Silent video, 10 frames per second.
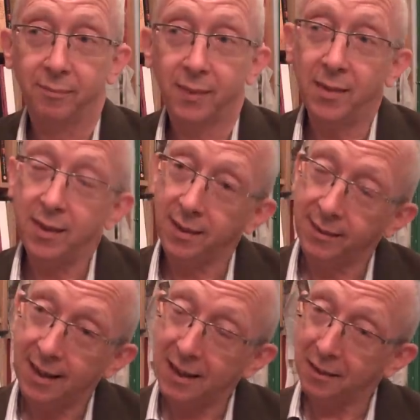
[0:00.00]
And these
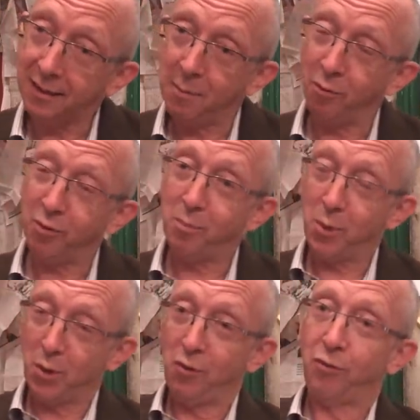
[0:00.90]
days, I'm often
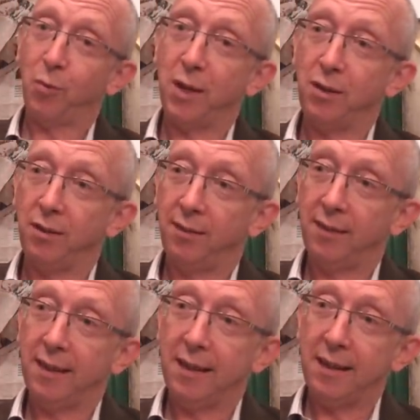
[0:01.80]
moved when you
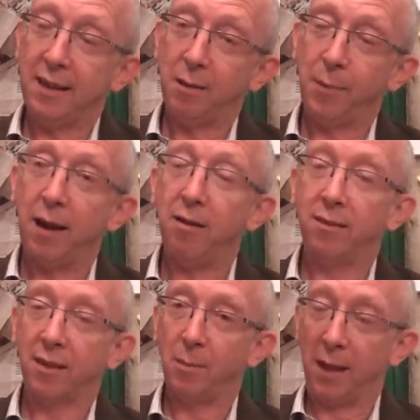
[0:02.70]
see parents
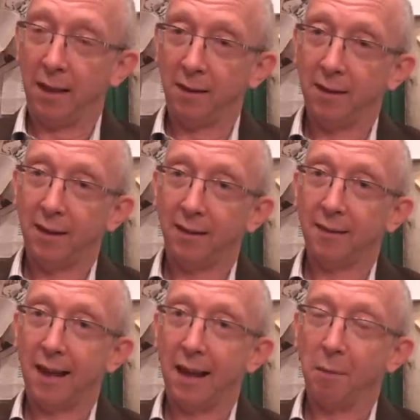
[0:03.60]
come in and
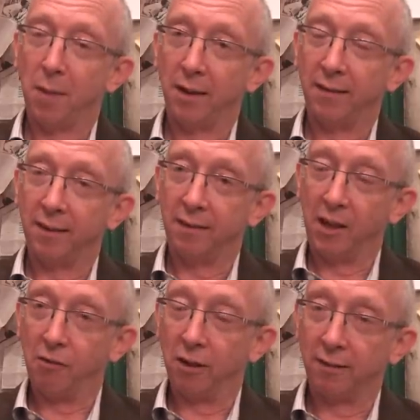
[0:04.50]
say, my 16
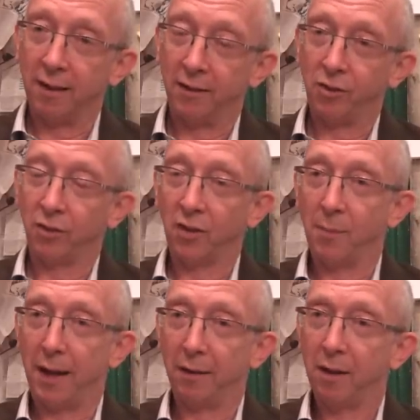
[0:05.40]
year old son has just come
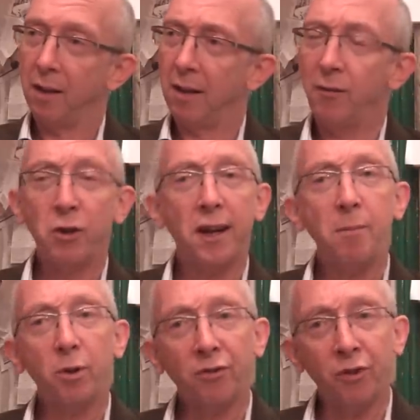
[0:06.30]
out, have you got any
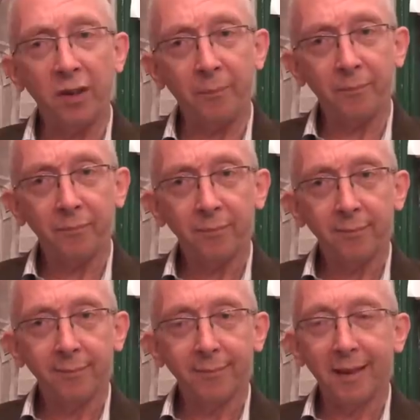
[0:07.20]
books for him?
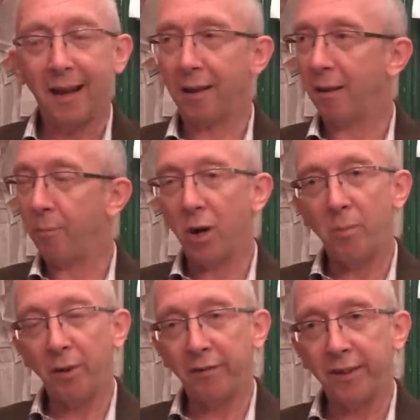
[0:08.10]
Like
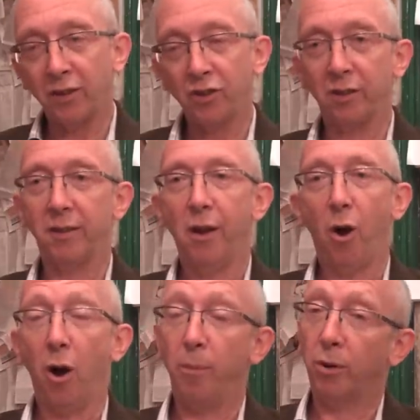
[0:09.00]
appropriate fiction
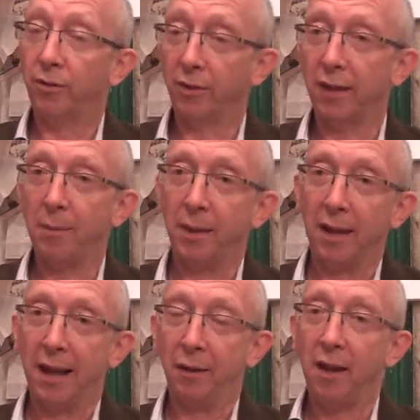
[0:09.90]
or books on coming
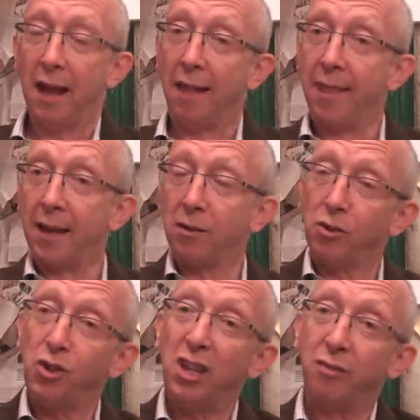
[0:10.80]
out. And that
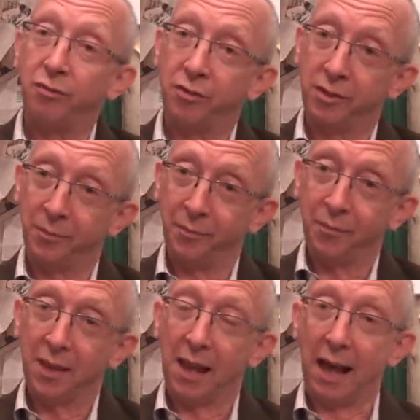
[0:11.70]
shift
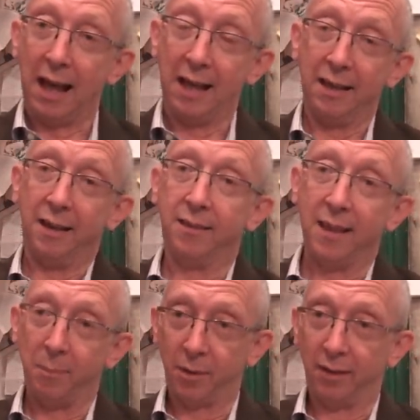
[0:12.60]
uh, in
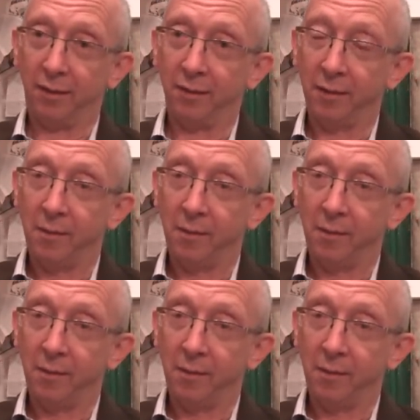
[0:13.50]
acceptance.